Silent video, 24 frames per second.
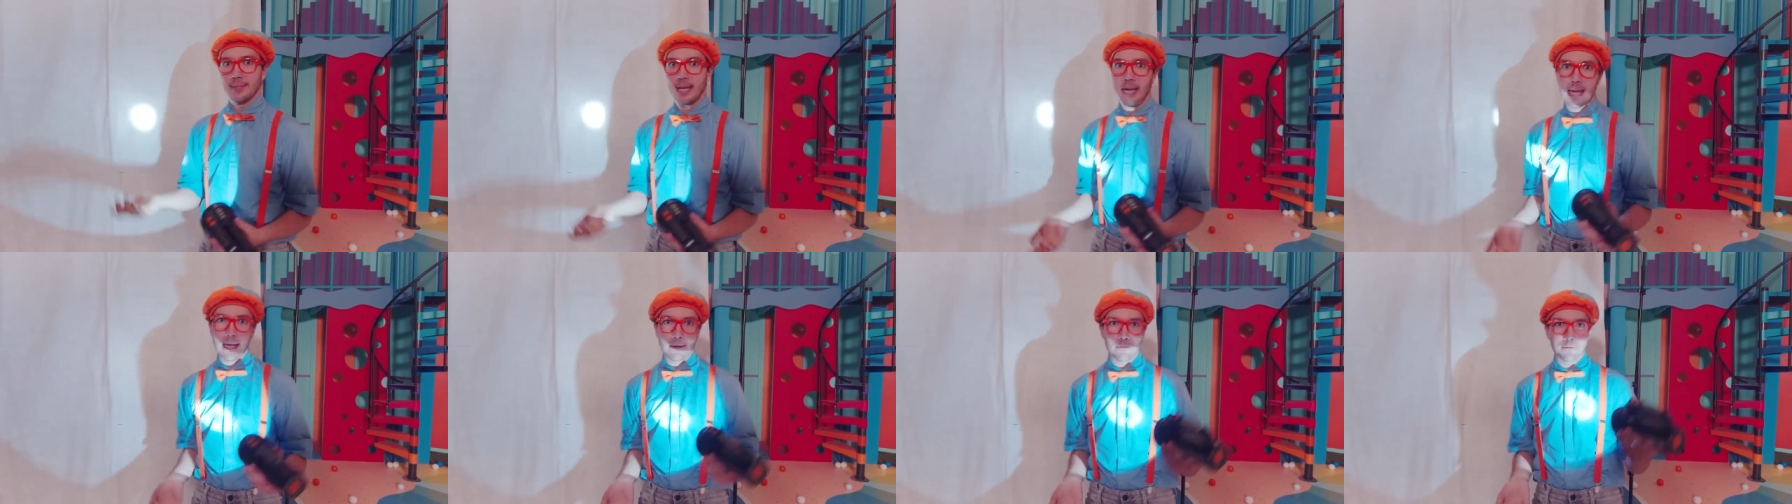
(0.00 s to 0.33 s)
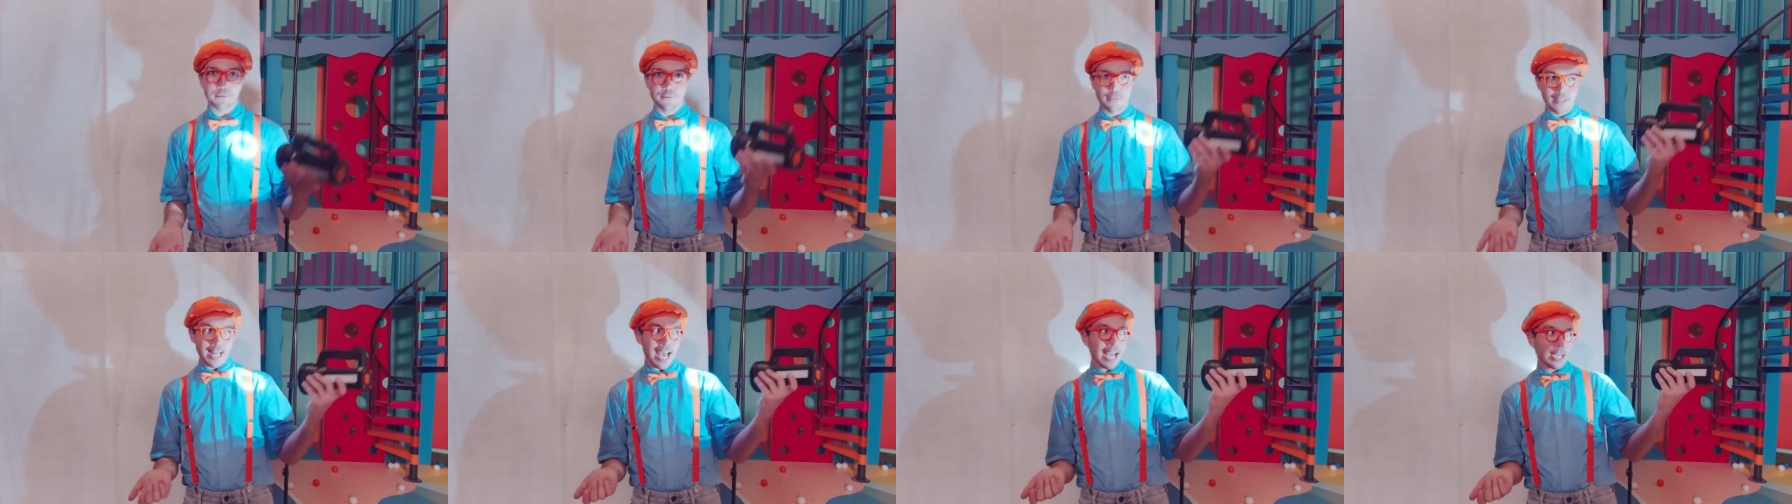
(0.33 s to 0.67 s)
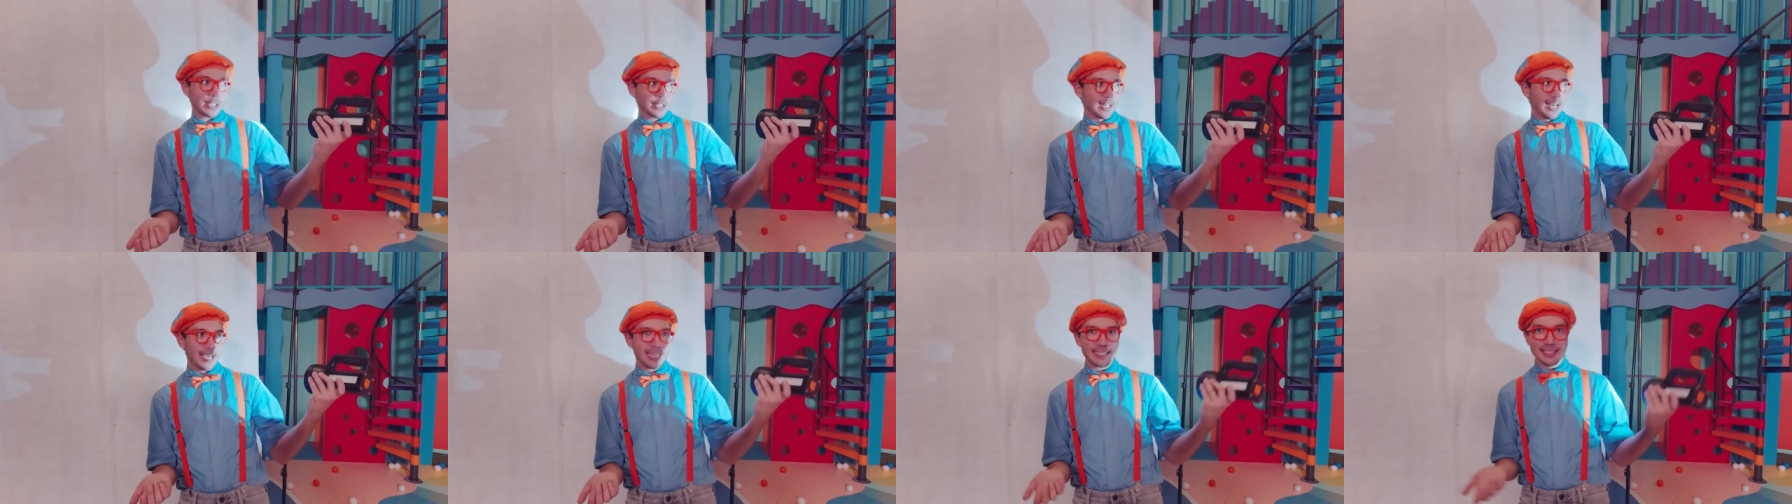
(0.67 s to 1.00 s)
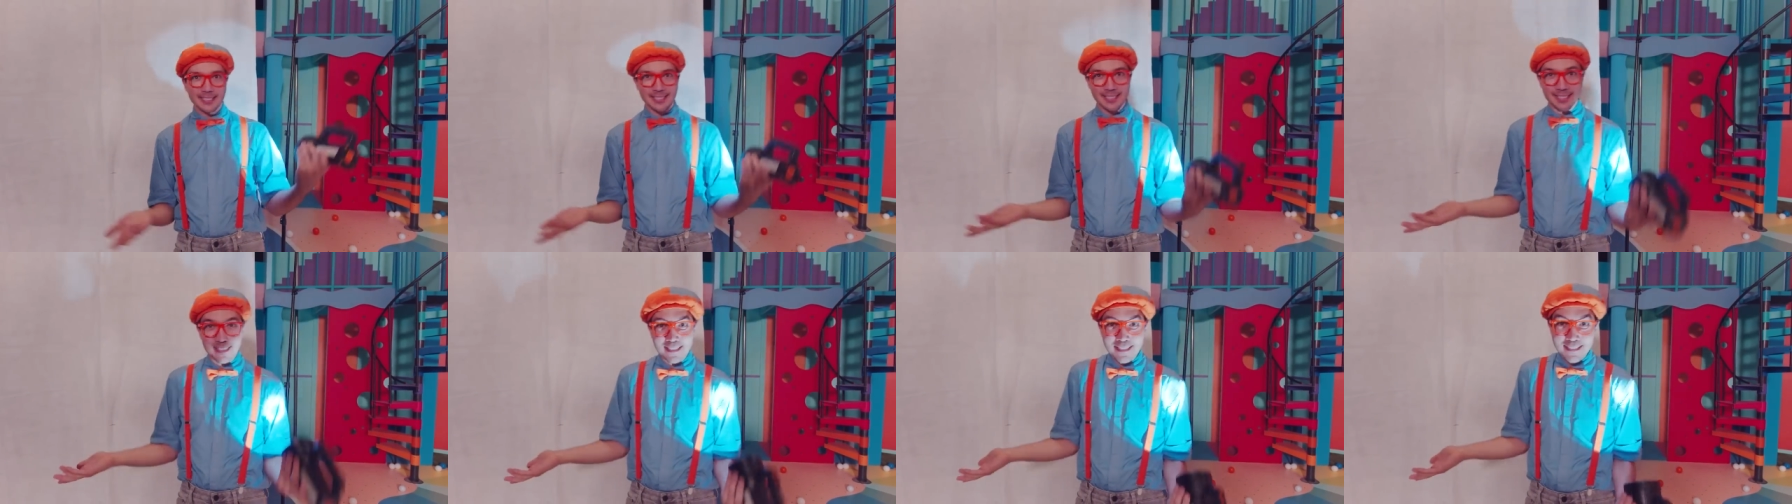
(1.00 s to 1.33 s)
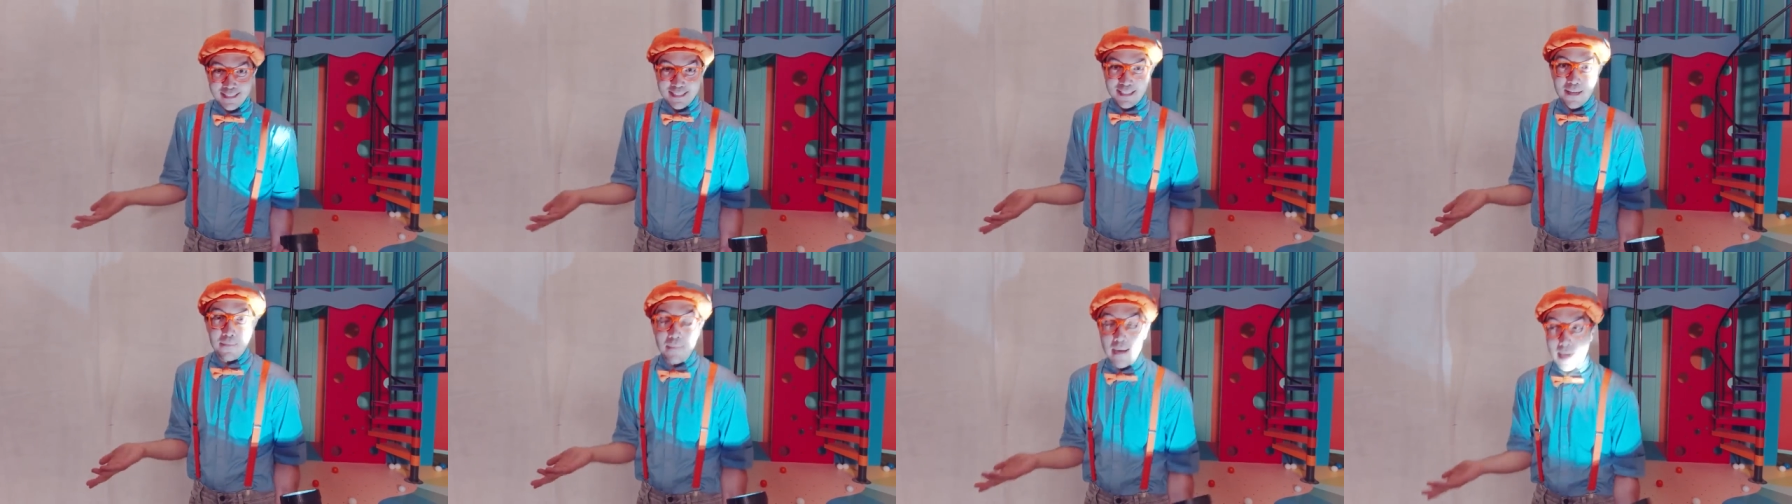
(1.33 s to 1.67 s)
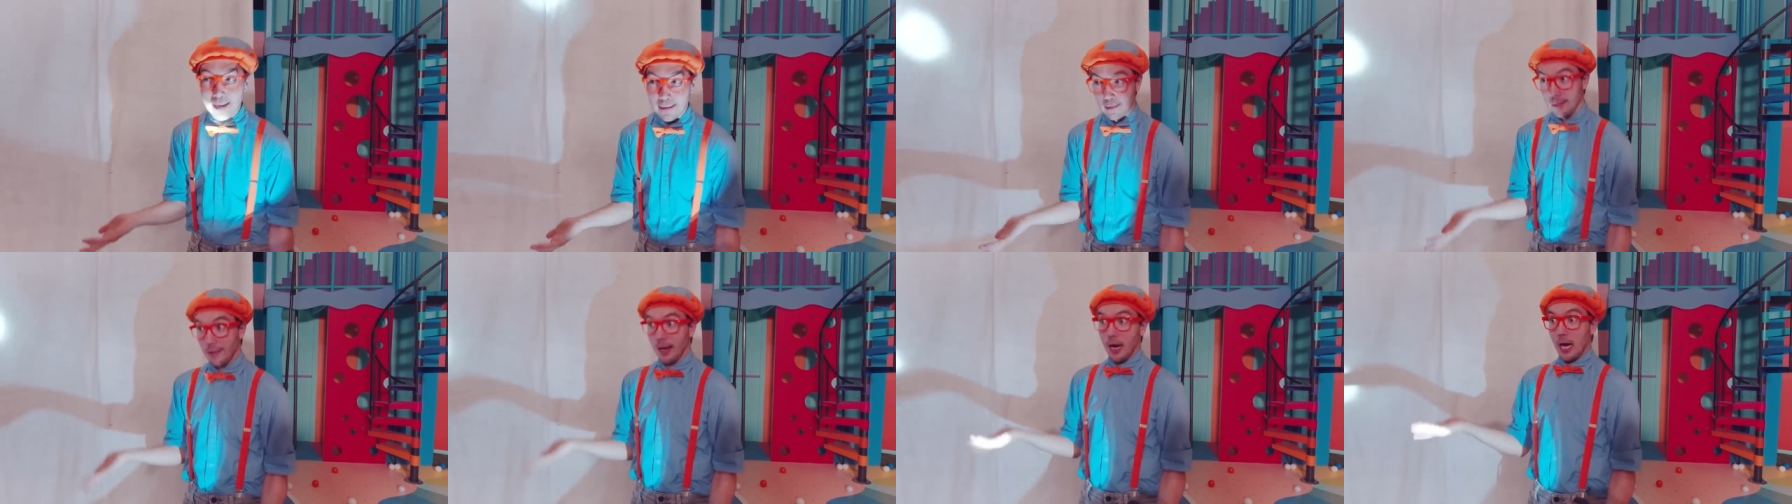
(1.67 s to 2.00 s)
and flashlights to
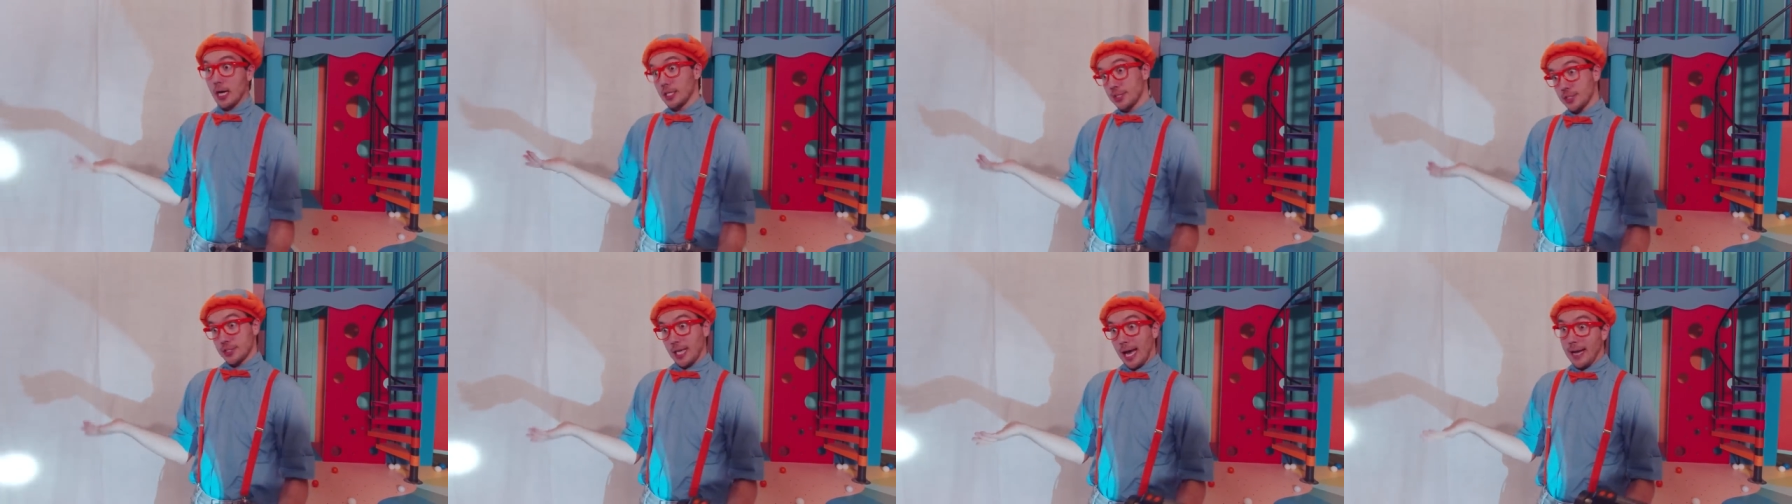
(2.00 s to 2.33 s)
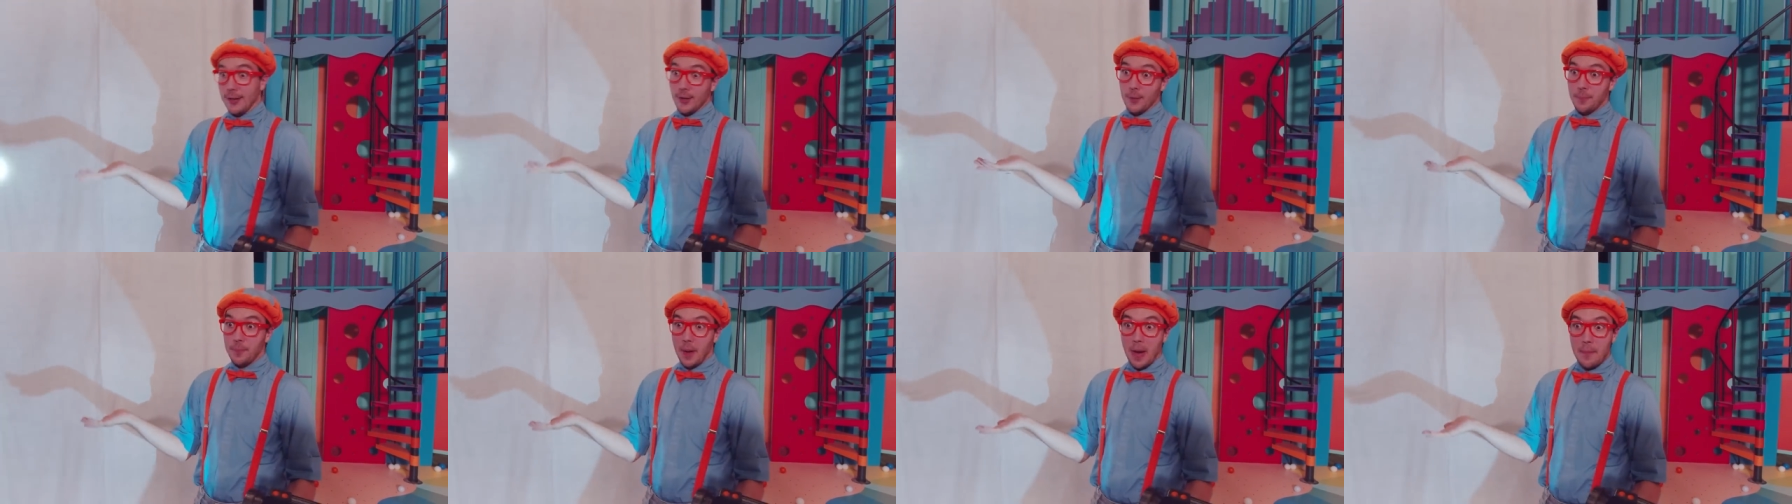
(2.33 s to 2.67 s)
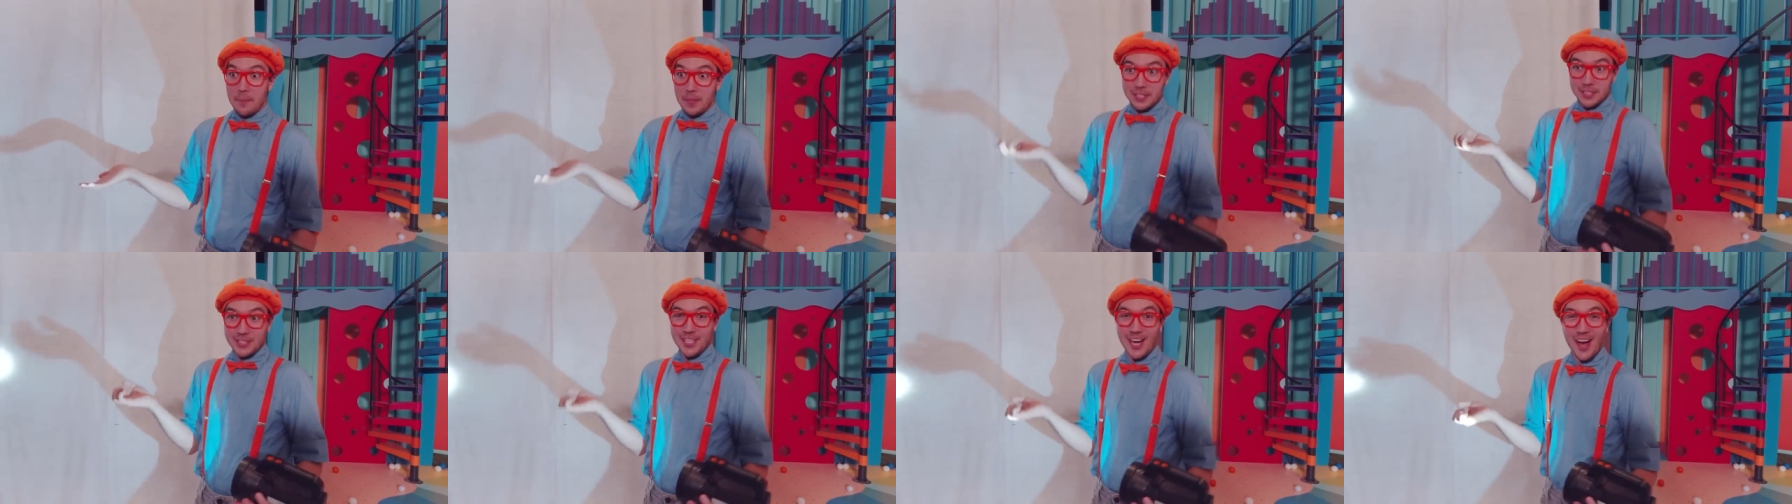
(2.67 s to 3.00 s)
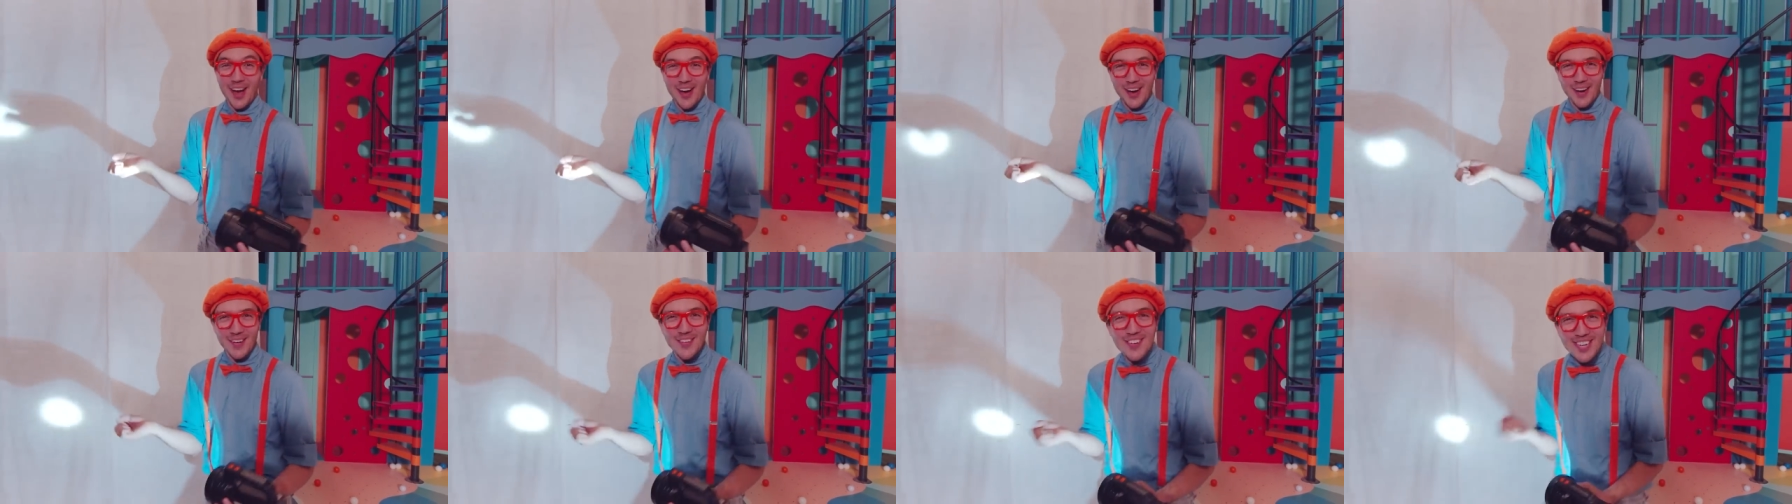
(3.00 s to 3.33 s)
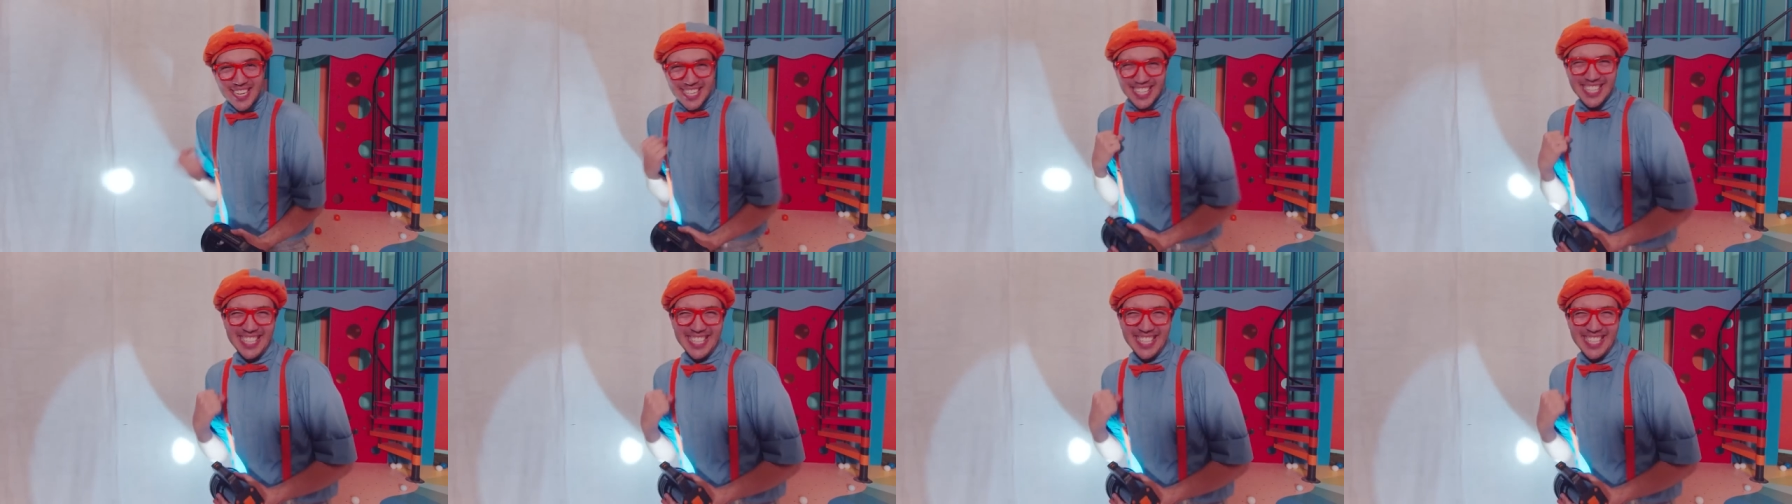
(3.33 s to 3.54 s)
make a shadow puppet show.